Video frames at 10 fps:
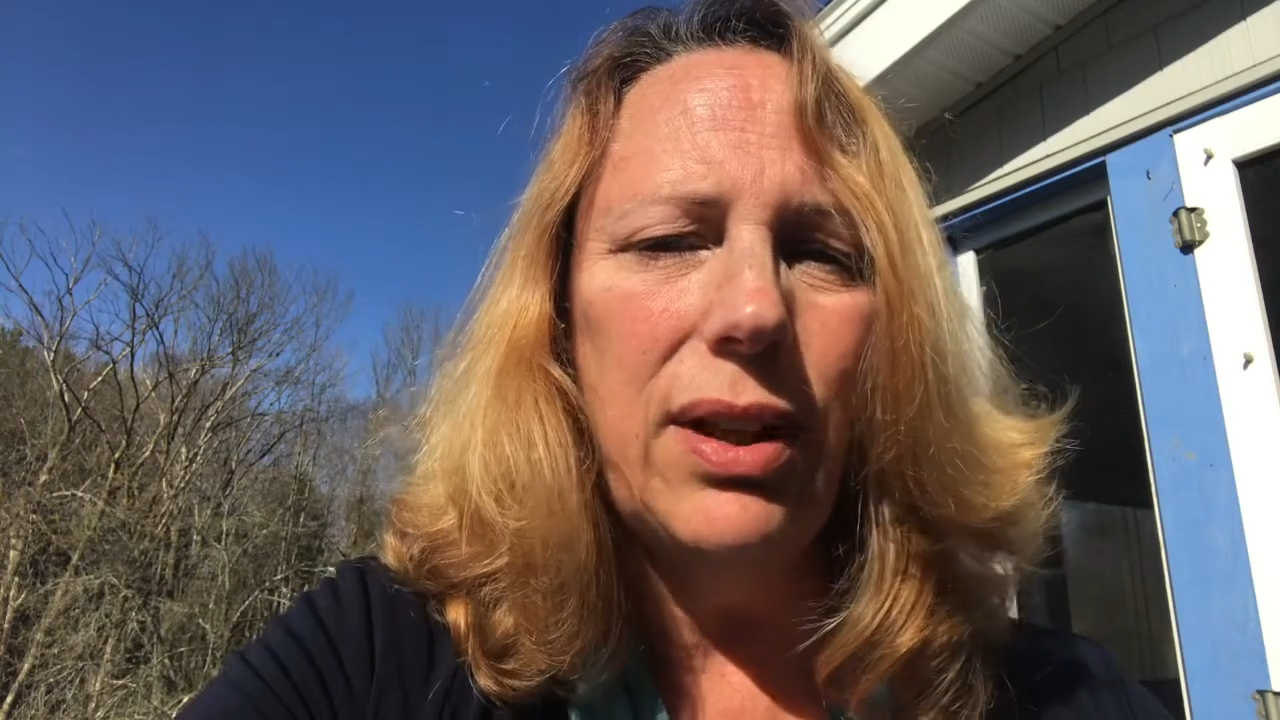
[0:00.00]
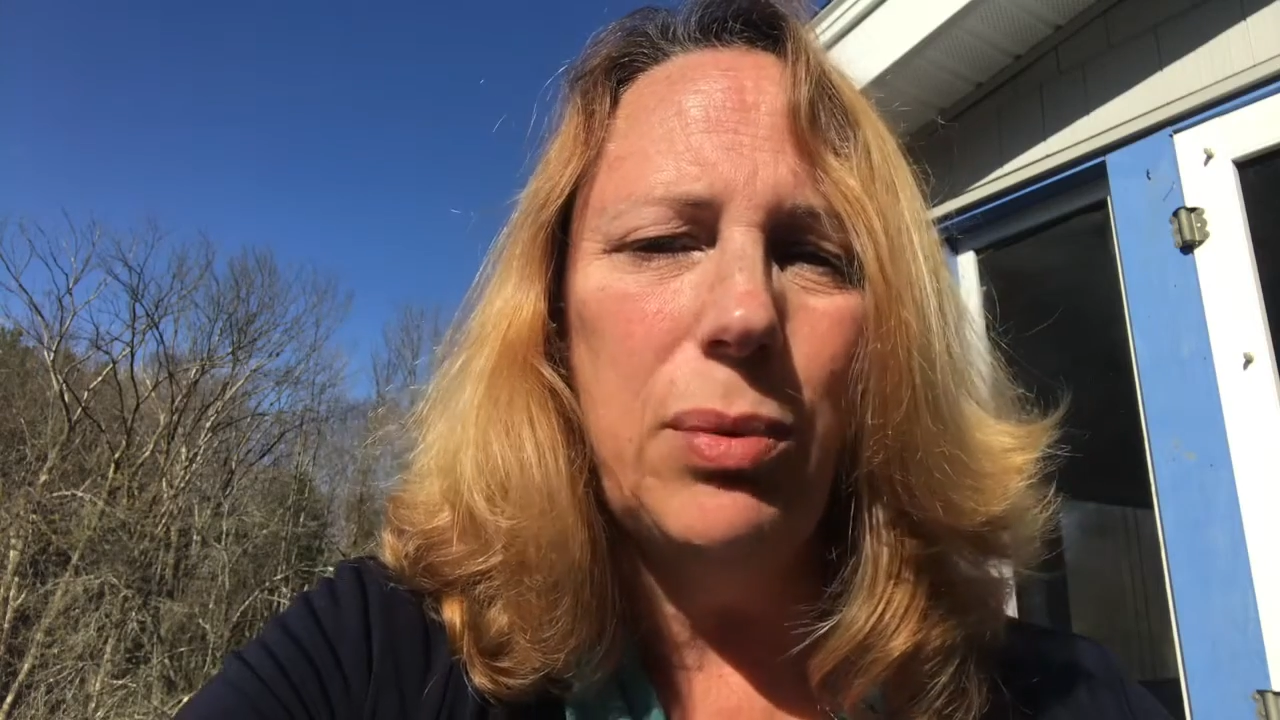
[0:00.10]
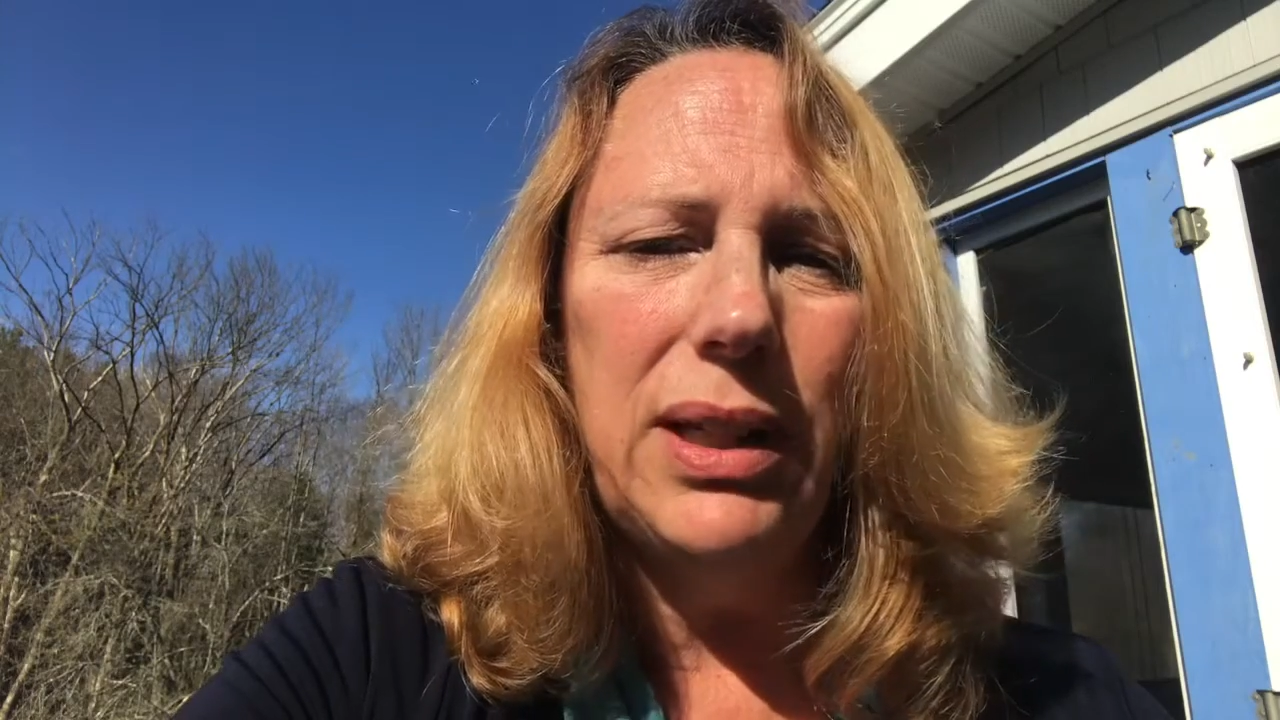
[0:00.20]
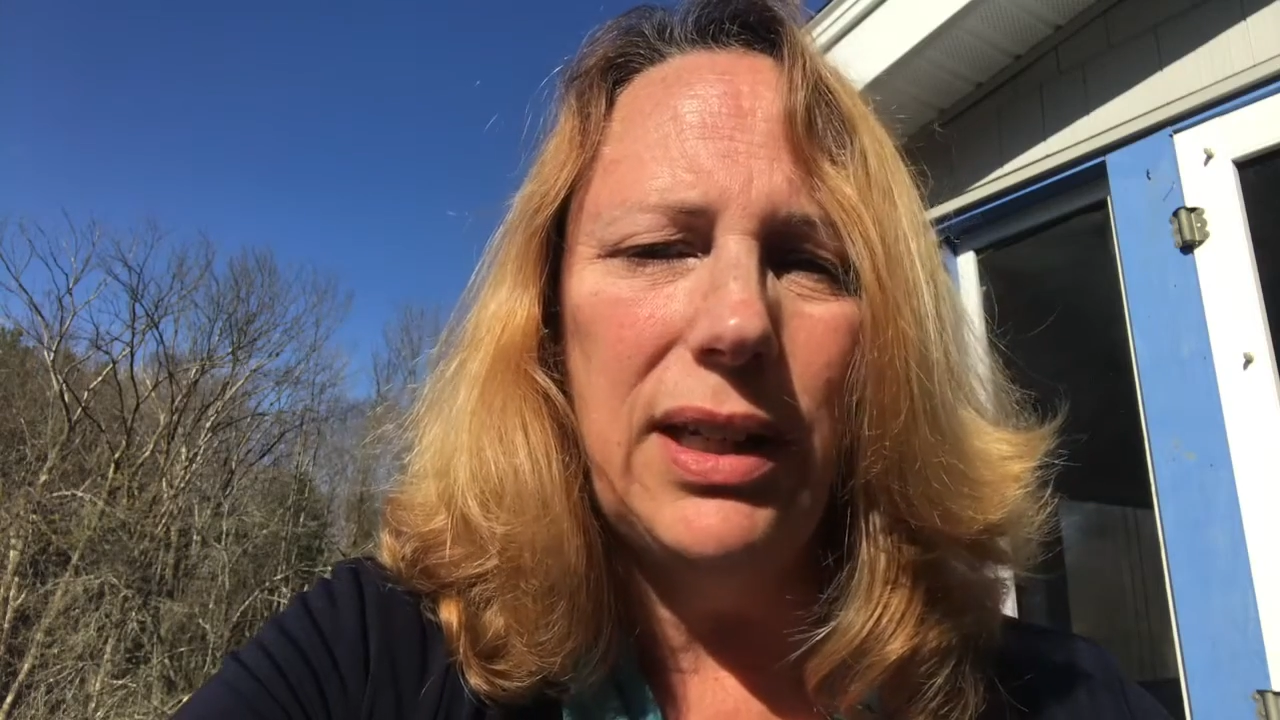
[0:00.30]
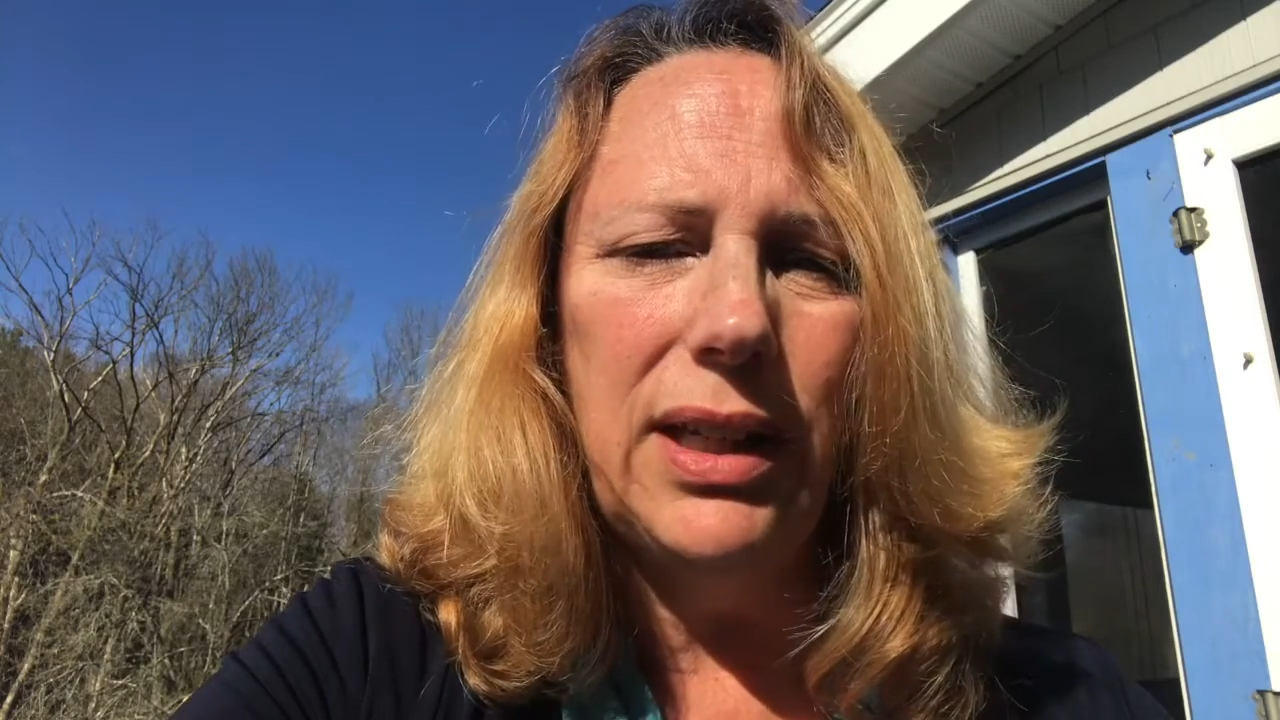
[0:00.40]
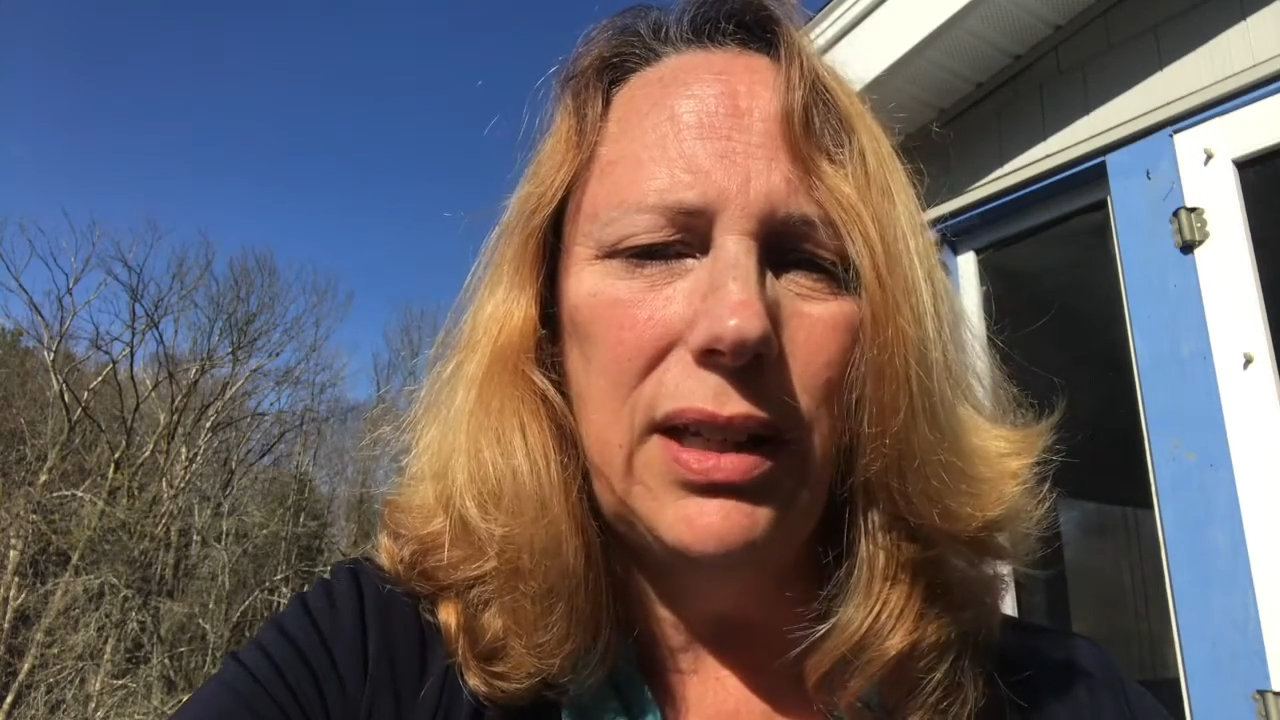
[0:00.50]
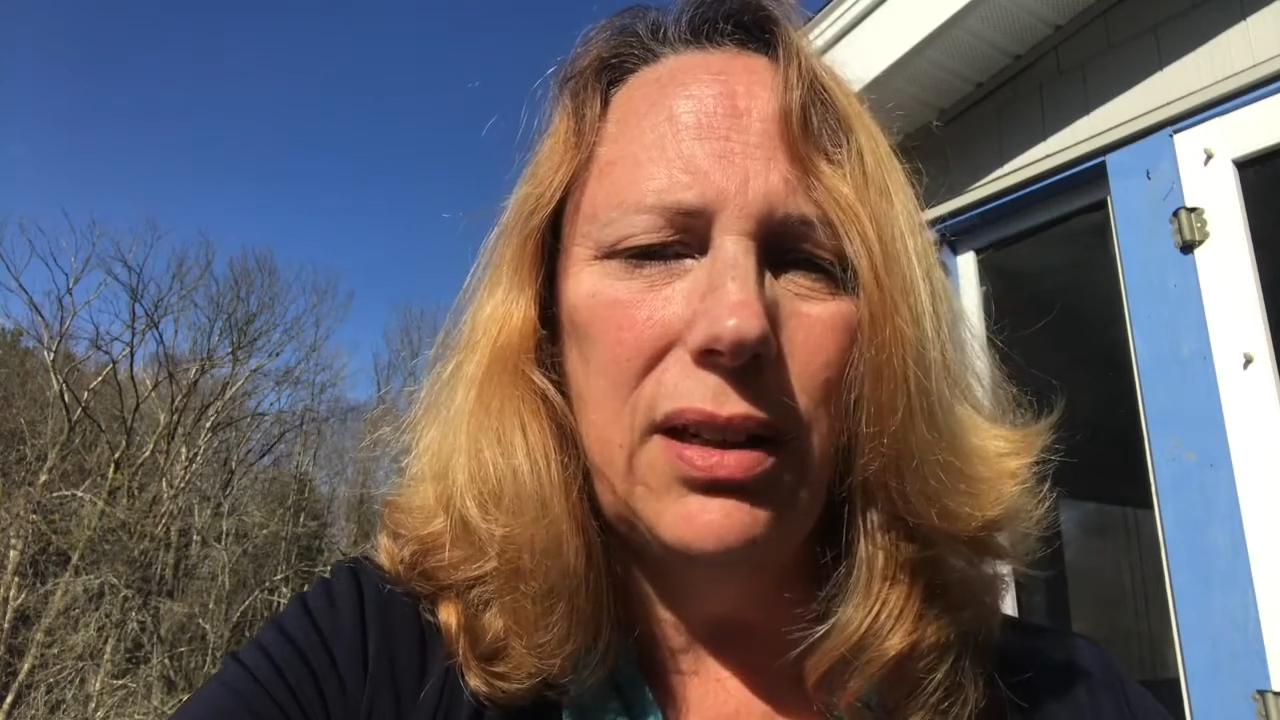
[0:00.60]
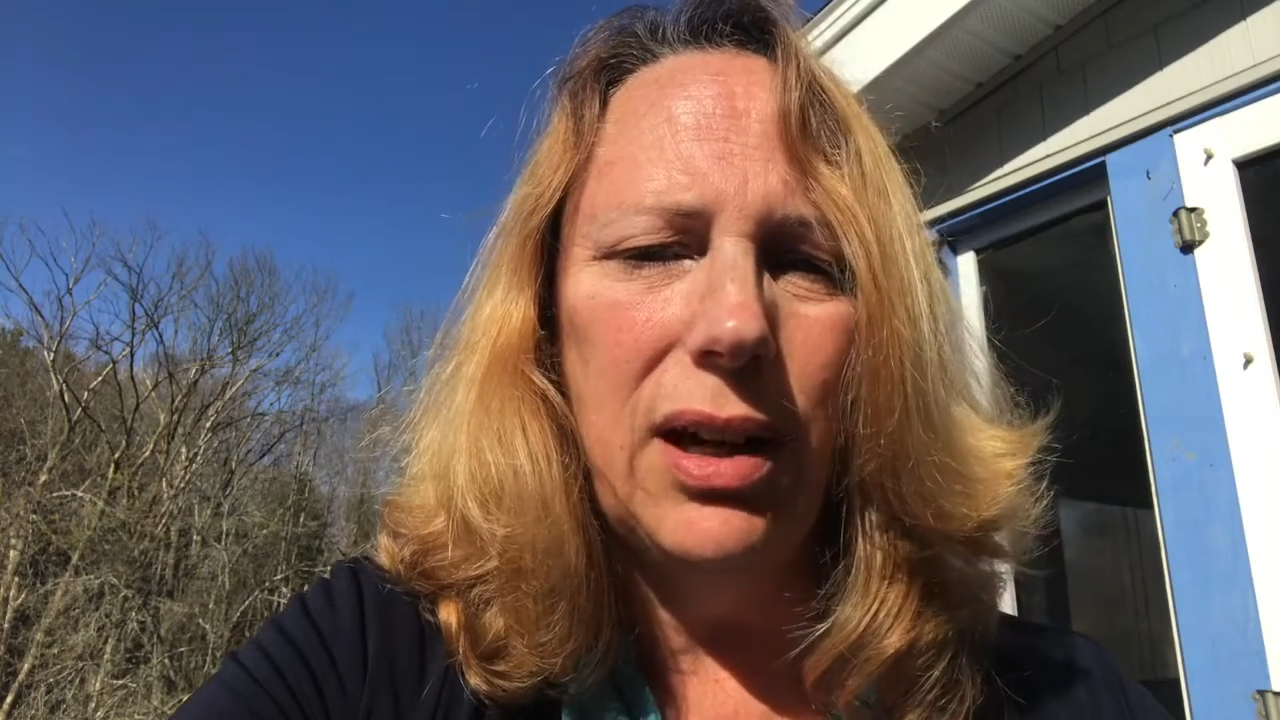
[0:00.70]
that we need